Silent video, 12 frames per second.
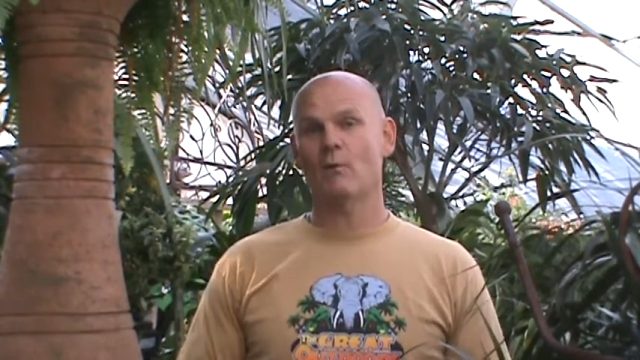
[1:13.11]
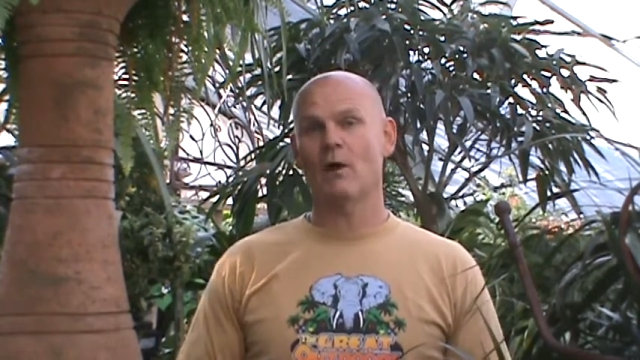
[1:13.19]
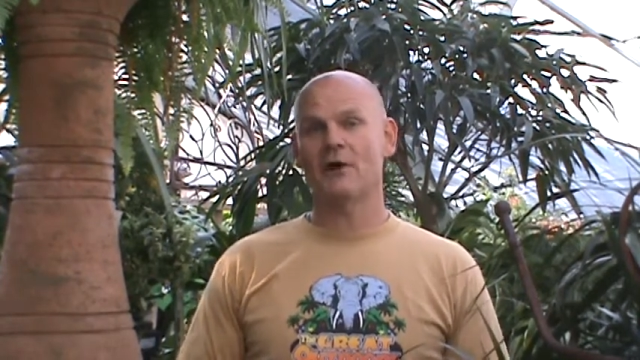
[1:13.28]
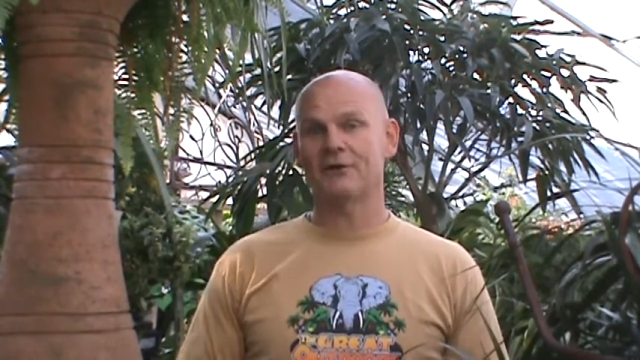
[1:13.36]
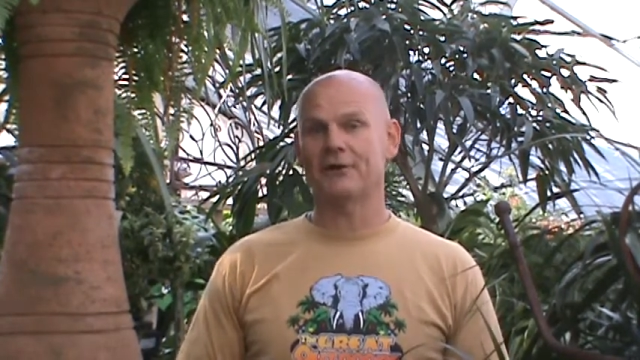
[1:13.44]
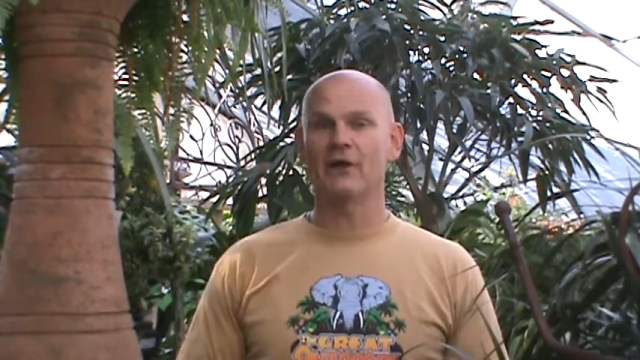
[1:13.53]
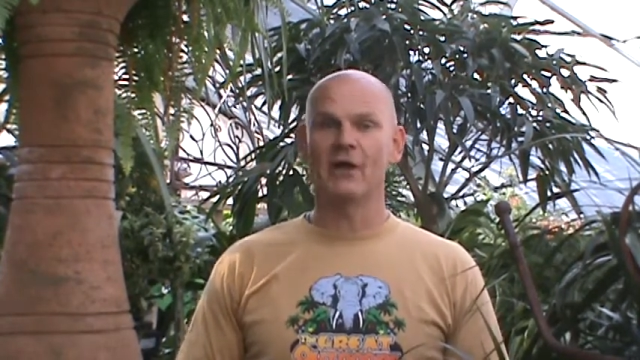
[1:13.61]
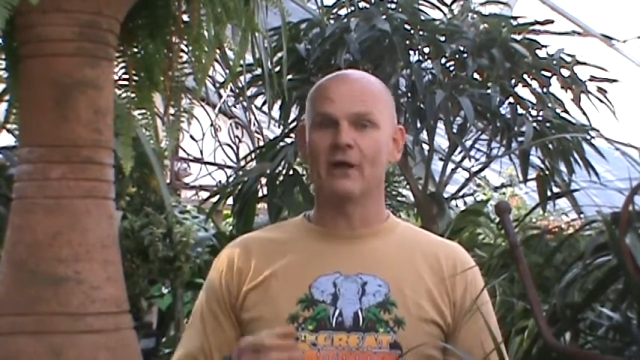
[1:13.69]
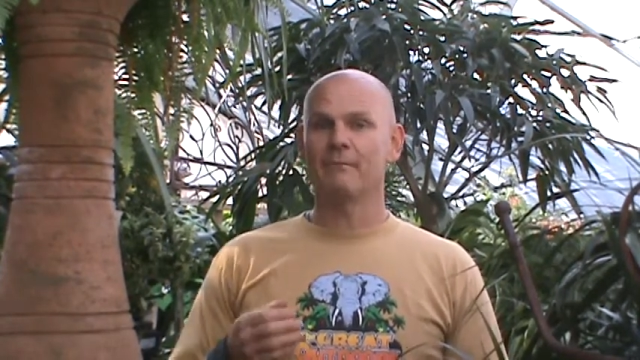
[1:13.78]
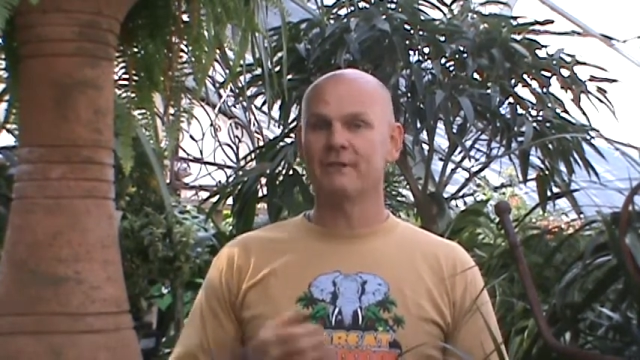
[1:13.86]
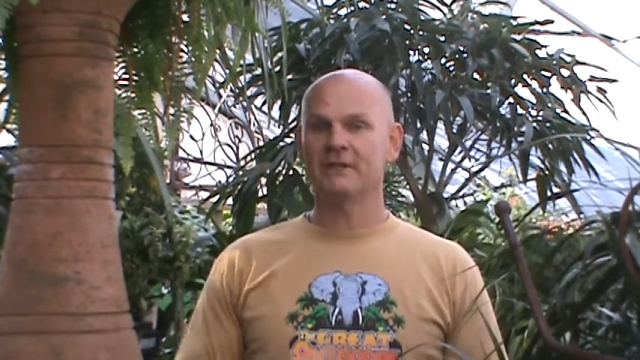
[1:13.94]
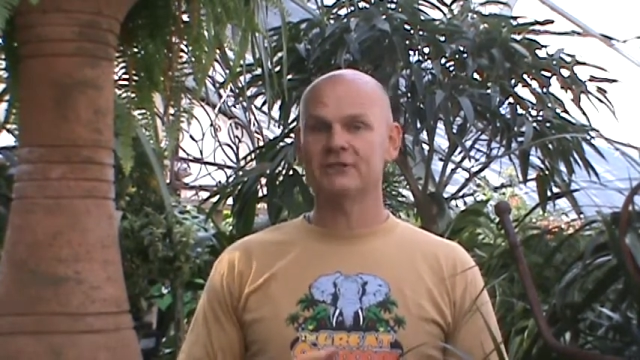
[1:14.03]
to water,
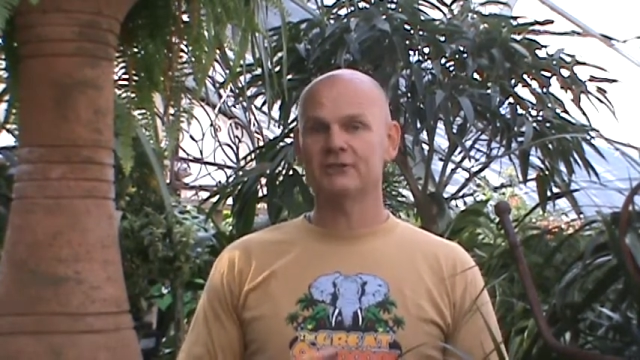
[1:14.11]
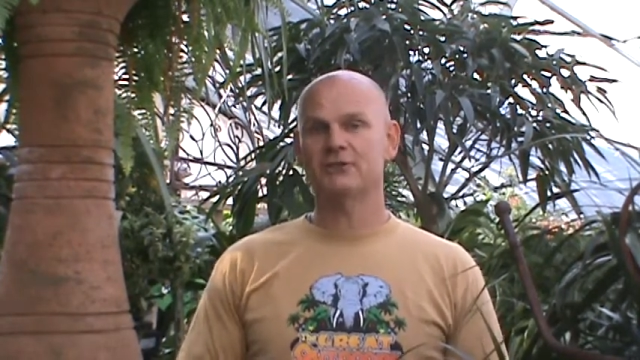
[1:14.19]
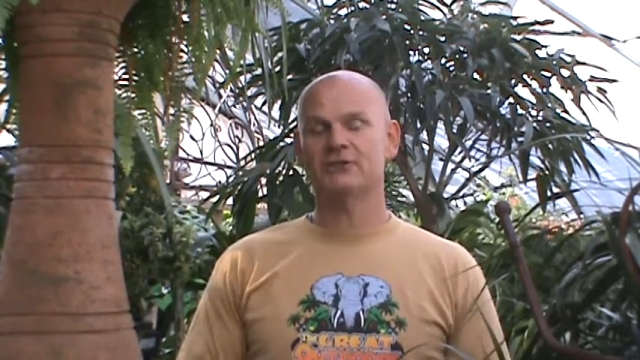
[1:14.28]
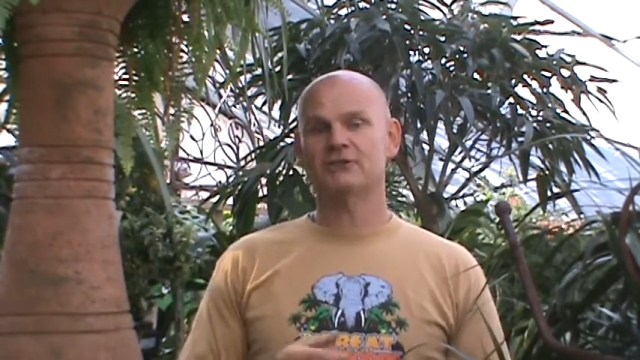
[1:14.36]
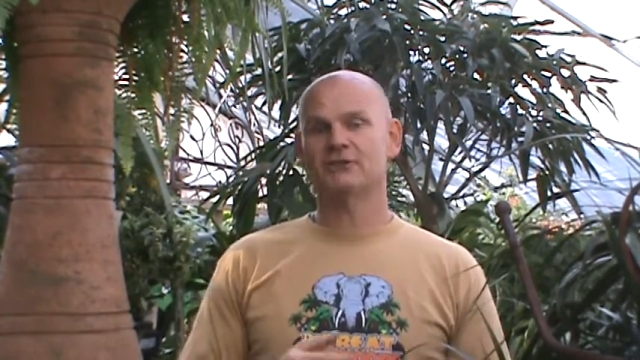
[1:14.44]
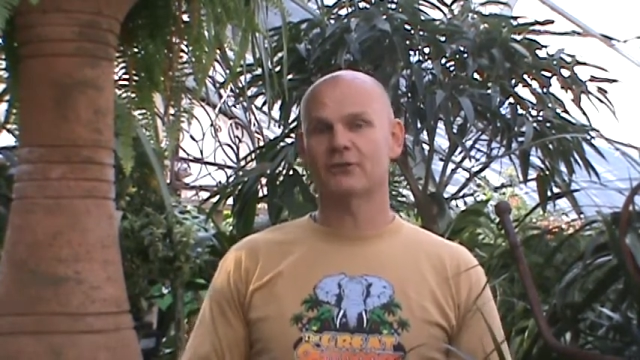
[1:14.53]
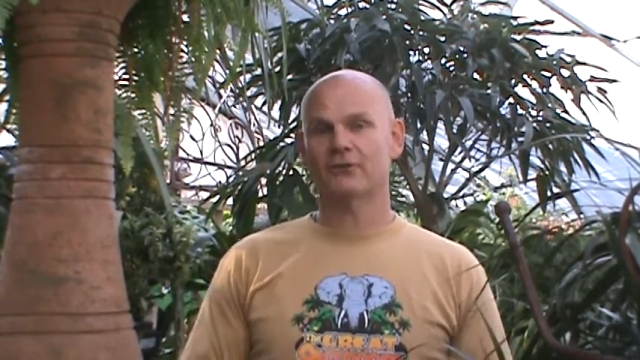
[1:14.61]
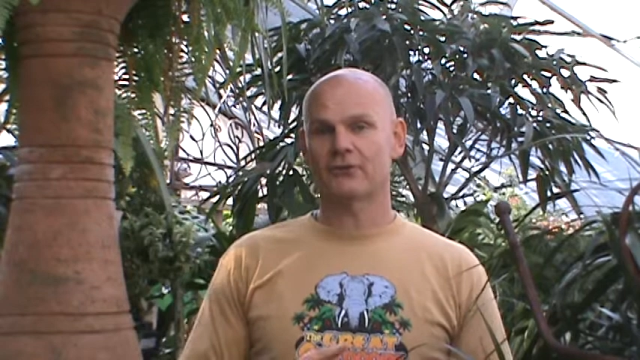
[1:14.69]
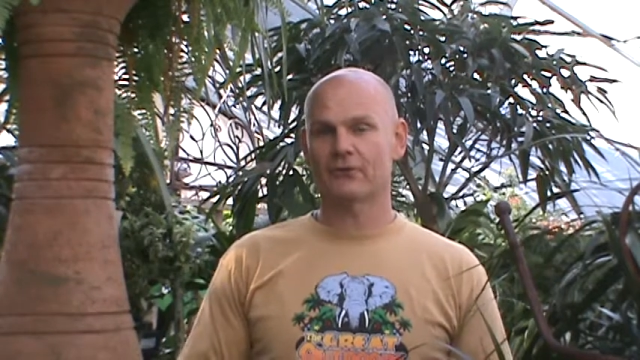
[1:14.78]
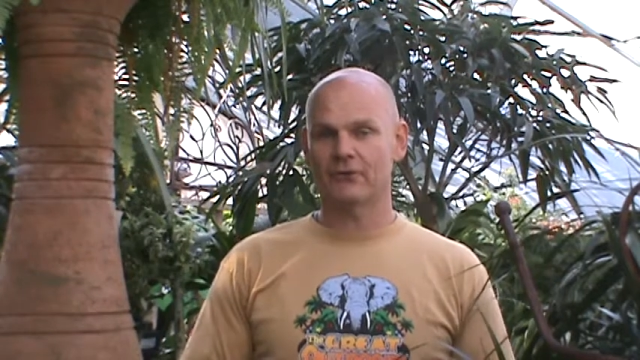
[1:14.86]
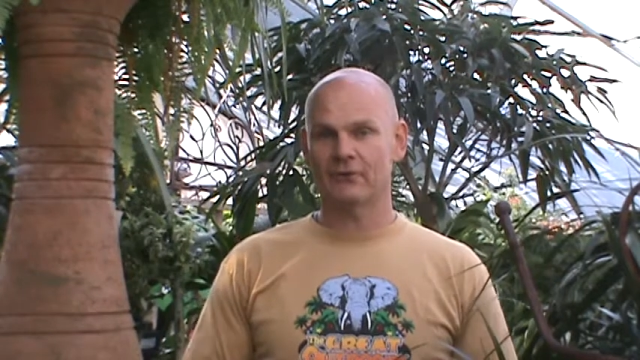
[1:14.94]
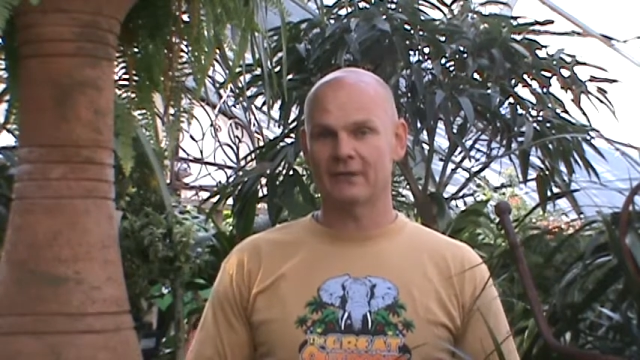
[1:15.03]
be sure you soak
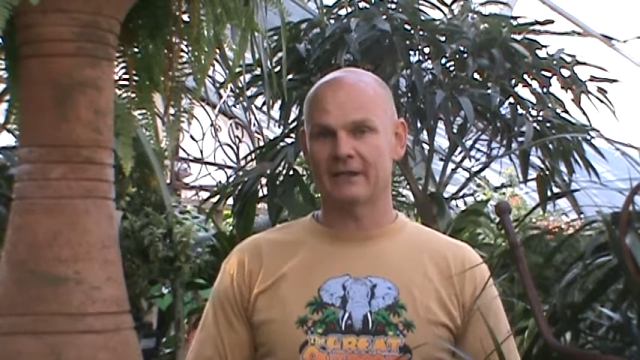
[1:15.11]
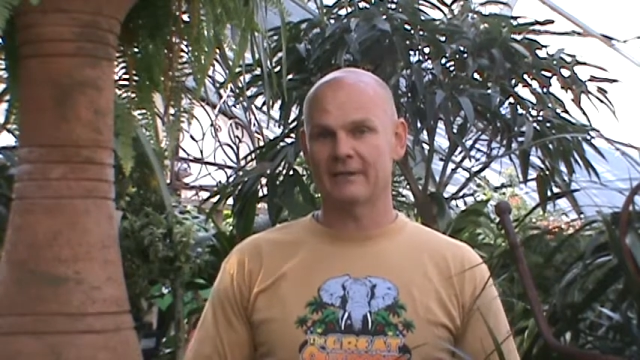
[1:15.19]
thoroughly.